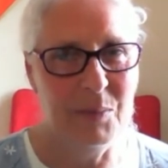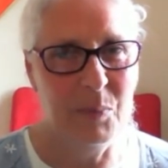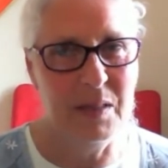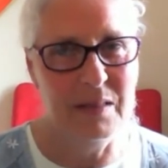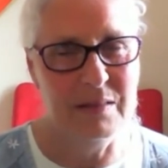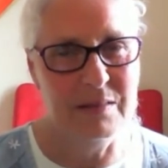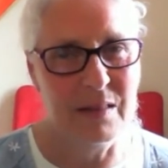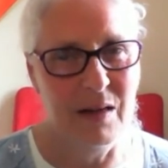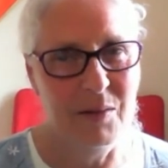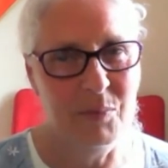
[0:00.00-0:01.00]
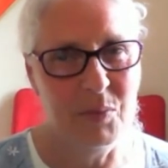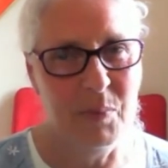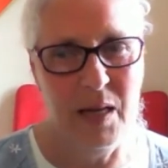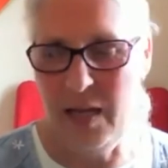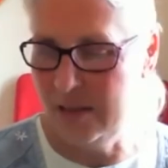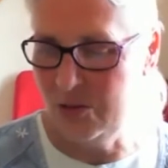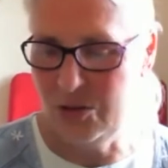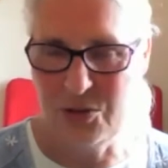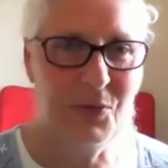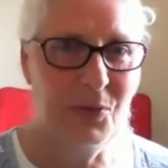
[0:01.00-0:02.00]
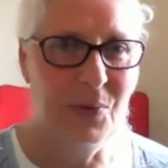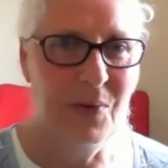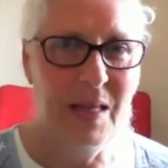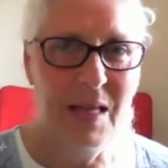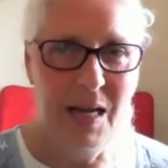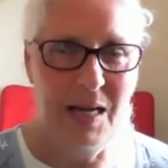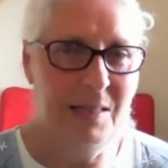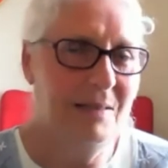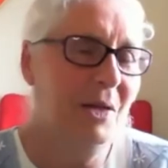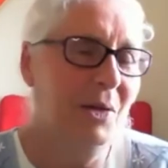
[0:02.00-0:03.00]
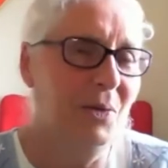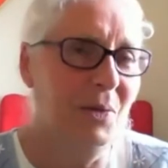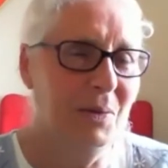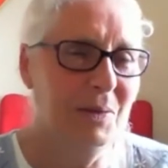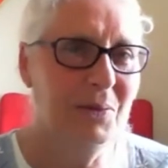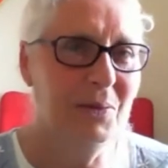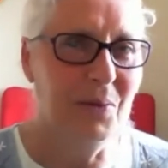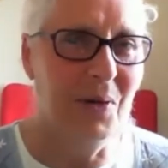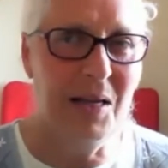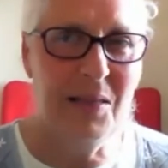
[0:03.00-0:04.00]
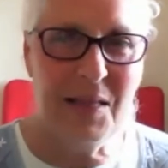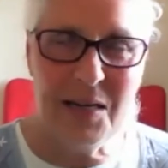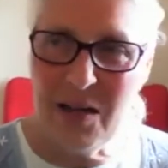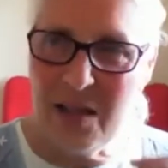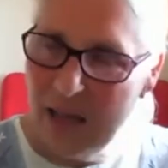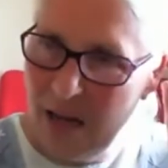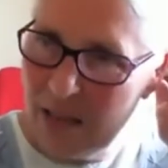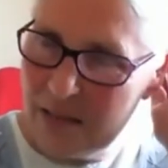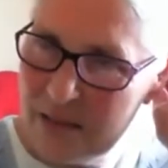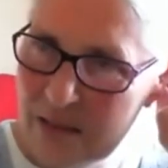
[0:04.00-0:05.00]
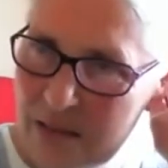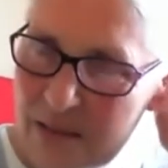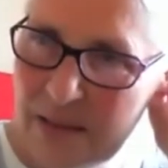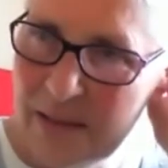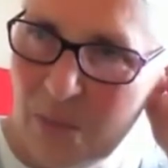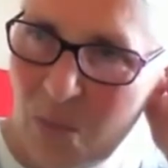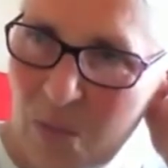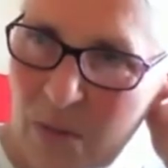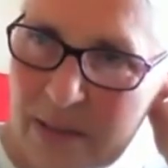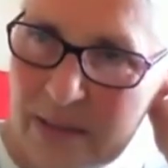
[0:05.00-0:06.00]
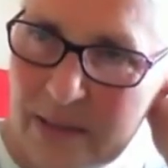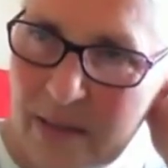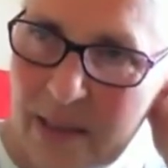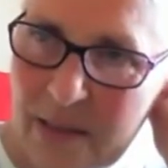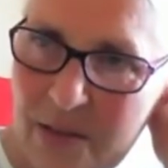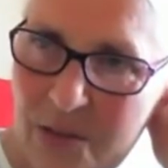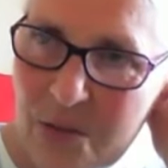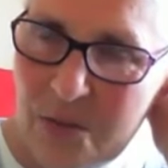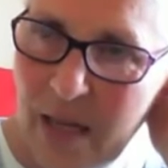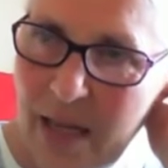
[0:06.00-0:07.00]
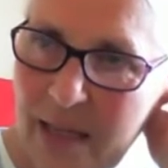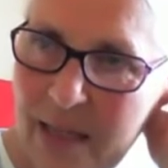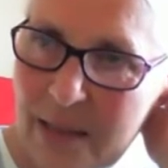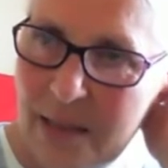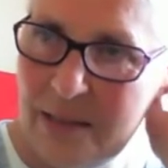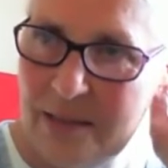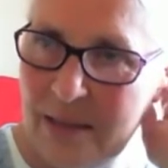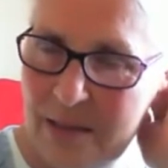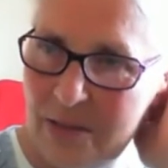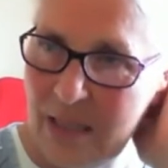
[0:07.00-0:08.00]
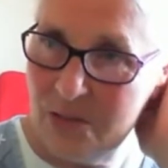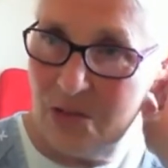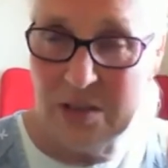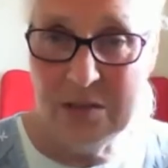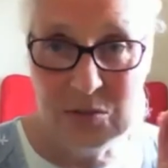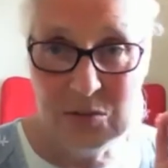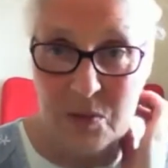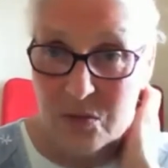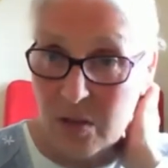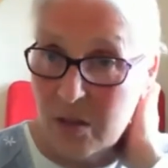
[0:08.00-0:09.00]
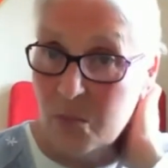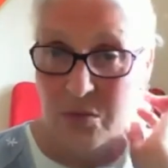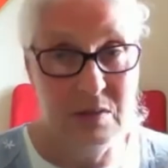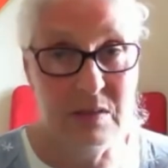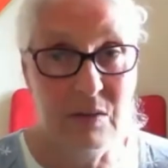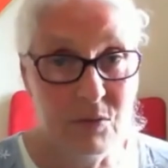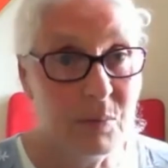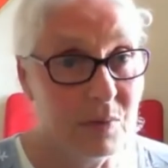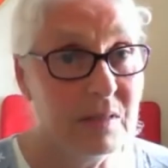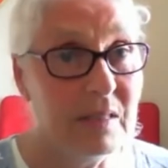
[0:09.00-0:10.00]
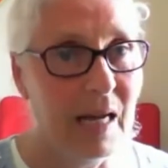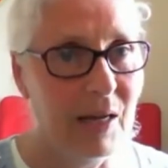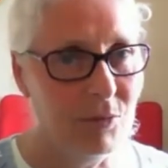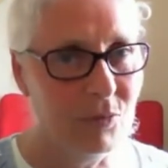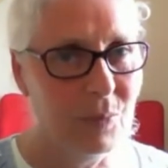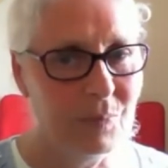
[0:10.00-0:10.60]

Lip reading: beans that I prepared just for. So, you know, and then I started to think, well, why did I do that? And it actually is because I wanted everybody to have